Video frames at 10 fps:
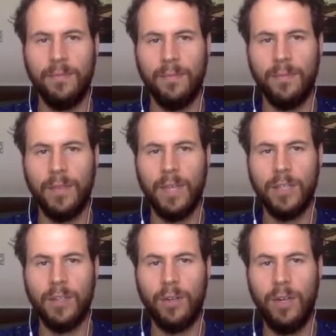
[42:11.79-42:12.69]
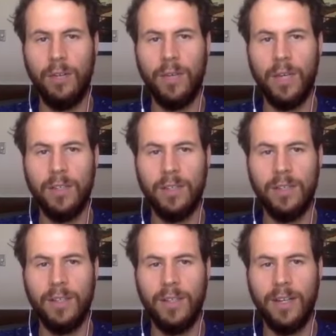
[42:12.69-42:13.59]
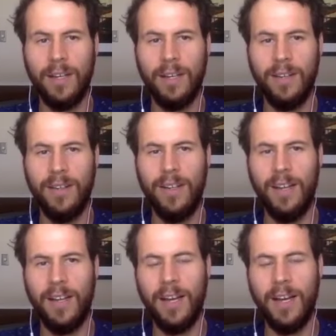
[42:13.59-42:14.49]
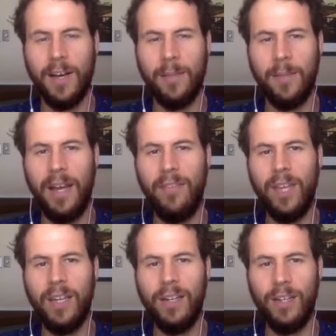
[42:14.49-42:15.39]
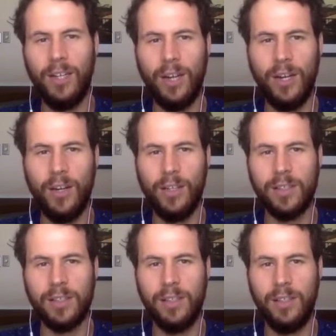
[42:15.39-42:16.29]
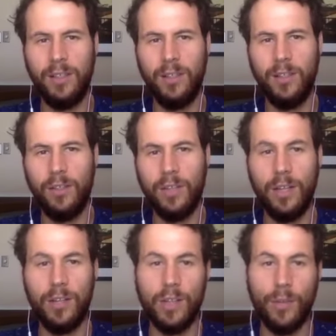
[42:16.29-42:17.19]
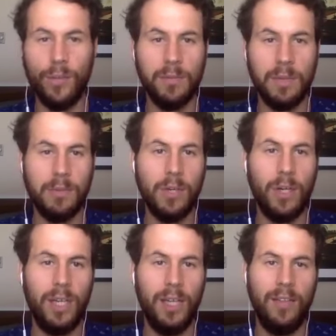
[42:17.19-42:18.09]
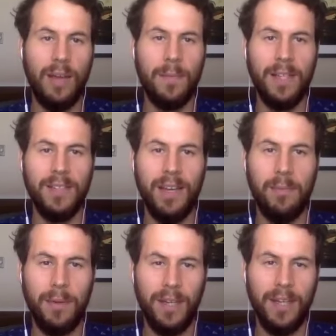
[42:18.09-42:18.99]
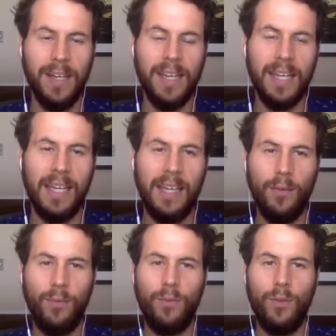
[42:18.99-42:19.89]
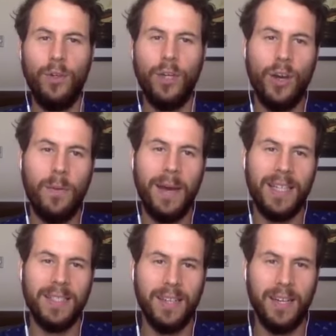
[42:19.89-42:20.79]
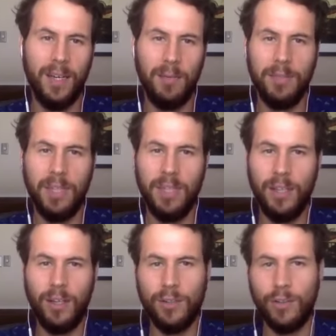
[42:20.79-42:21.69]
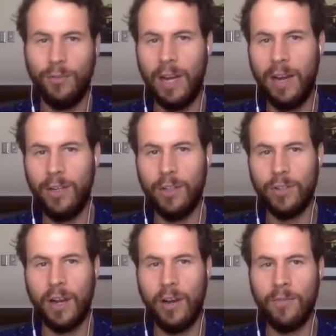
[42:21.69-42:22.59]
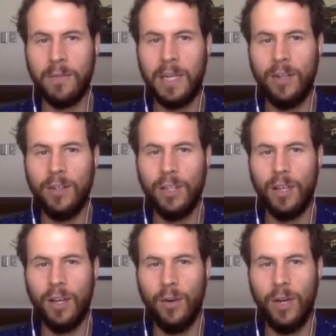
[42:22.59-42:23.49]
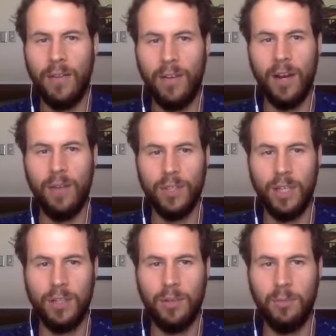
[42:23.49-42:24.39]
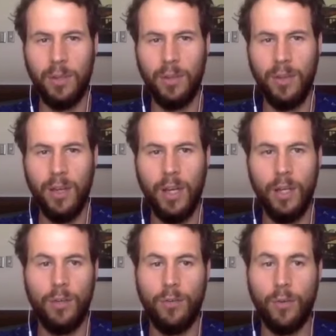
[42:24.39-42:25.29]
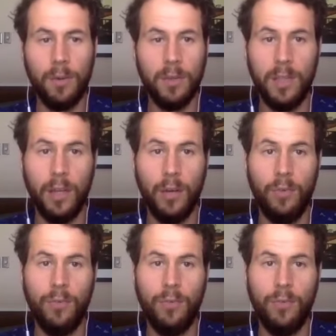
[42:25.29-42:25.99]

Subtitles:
That's all great advice. Yeah. And then I know you said it yourself. It's sometimes hard to get in that mindset. But if you could go back in time 10 years or 5 years or however many years ago and have a conversation with your former self,